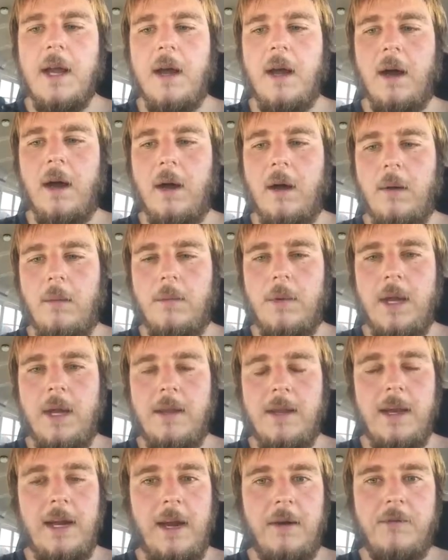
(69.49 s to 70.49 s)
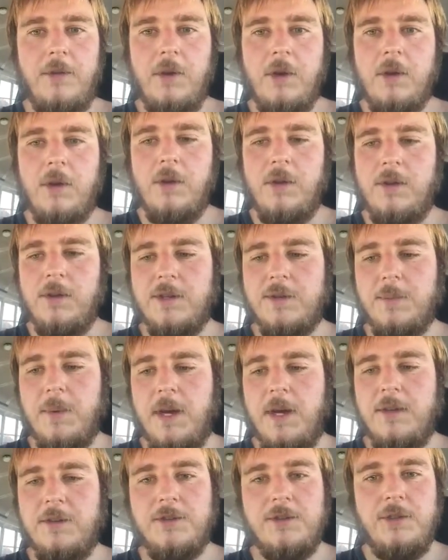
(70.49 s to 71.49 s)
And then after you clear the
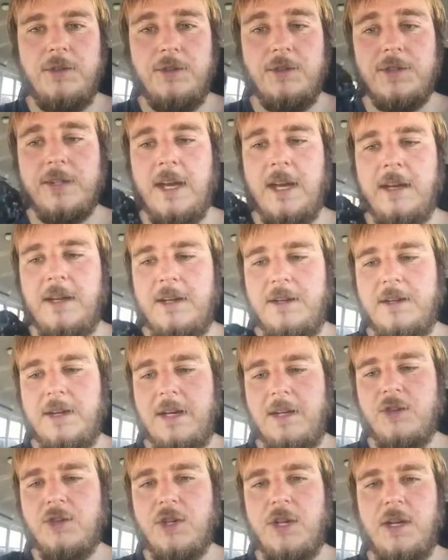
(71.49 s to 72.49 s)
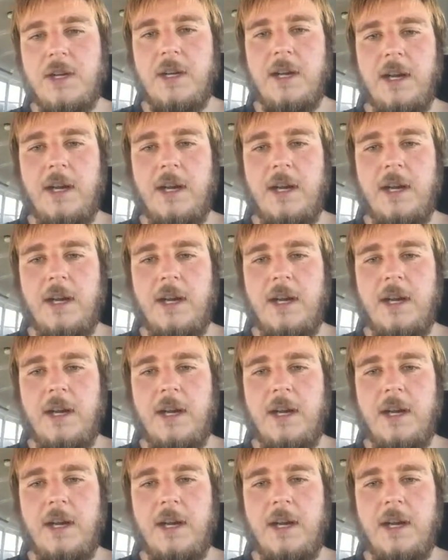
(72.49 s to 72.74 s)
space, you set an intention.